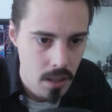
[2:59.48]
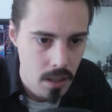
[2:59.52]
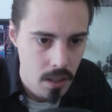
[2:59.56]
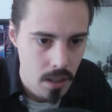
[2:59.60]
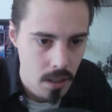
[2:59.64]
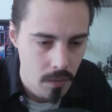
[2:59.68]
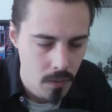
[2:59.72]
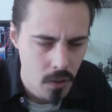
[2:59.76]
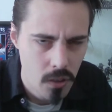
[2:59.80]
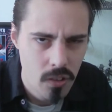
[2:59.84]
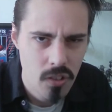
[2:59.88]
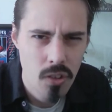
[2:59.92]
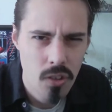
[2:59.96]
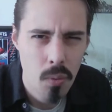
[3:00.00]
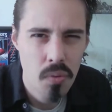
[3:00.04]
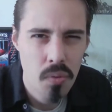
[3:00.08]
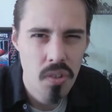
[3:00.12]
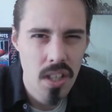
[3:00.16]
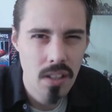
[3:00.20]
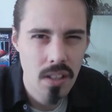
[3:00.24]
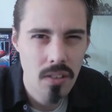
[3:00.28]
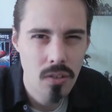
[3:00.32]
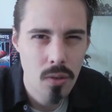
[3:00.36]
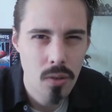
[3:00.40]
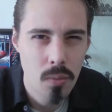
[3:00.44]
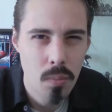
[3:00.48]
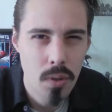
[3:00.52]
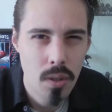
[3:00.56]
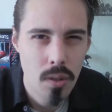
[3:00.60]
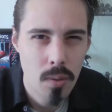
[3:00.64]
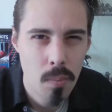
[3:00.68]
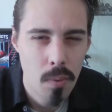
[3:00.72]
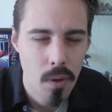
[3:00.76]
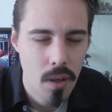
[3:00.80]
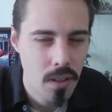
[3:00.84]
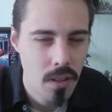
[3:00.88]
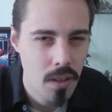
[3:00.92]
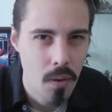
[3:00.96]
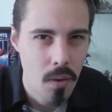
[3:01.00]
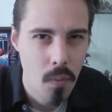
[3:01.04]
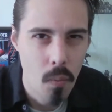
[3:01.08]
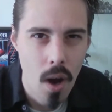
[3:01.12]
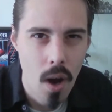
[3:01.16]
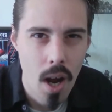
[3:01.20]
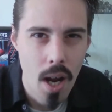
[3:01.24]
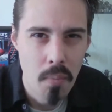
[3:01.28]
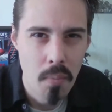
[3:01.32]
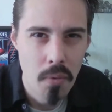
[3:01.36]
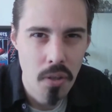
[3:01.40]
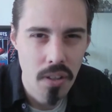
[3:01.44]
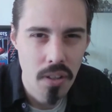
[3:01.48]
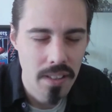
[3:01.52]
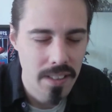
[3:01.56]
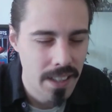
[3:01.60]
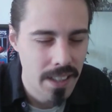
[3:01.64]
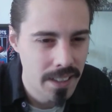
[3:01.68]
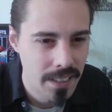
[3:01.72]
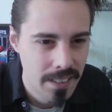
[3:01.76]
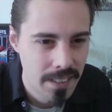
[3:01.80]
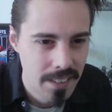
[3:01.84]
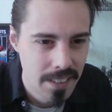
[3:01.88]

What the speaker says: I've got to stop saying super duper, I don't know why I'm doing that.